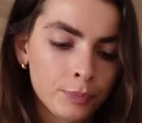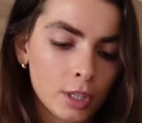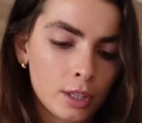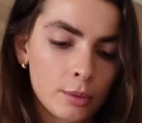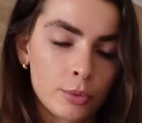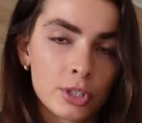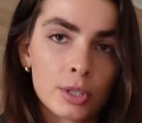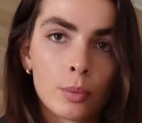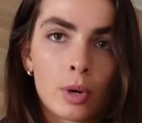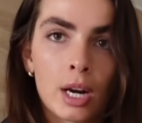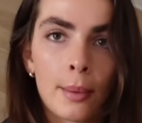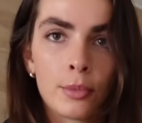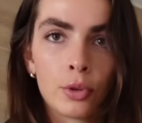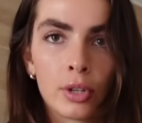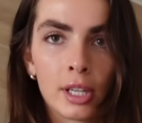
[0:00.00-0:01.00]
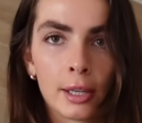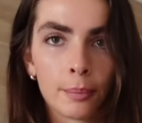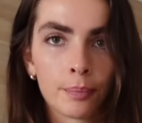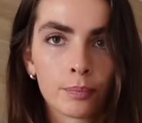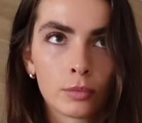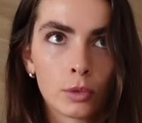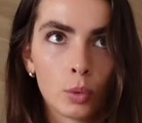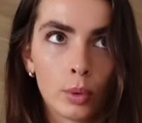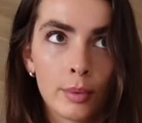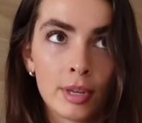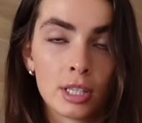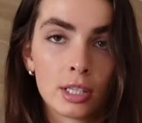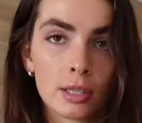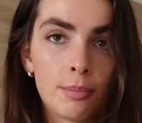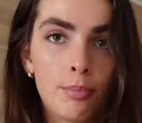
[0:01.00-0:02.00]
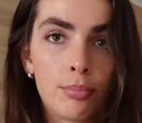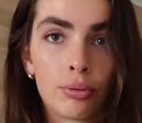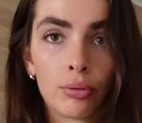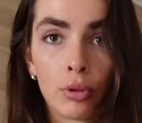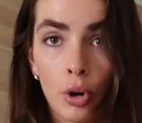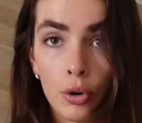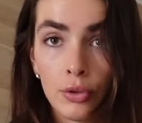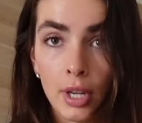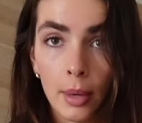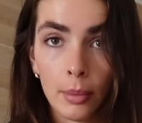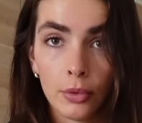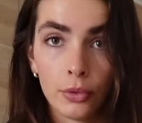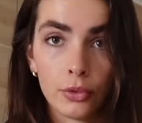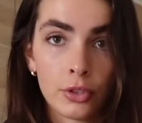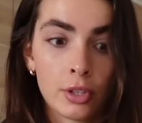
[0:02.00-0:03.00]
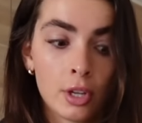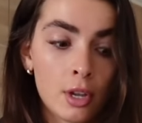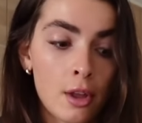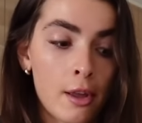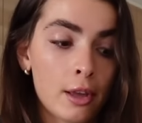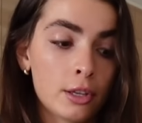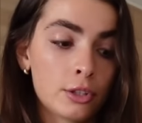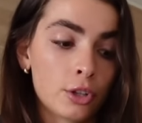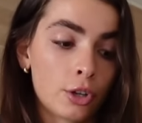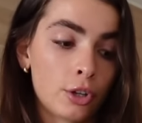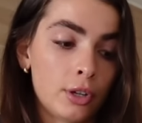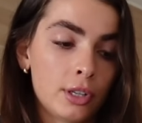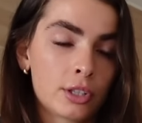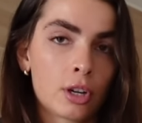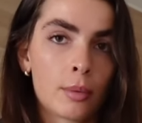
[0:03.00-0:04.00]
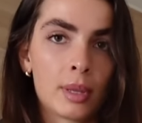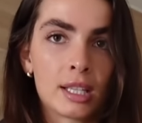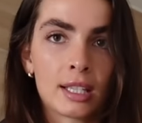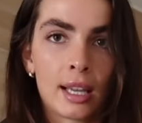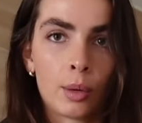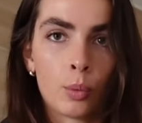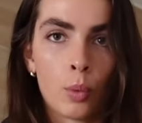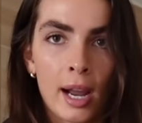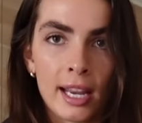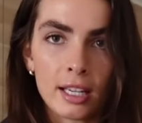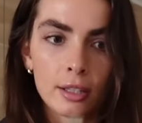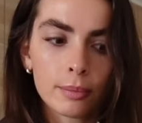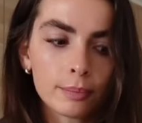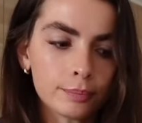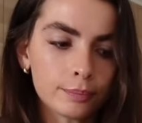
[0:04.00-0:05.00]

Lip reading: the Brisbane one I'm doing women's pro doubles. So it's going to be the same weight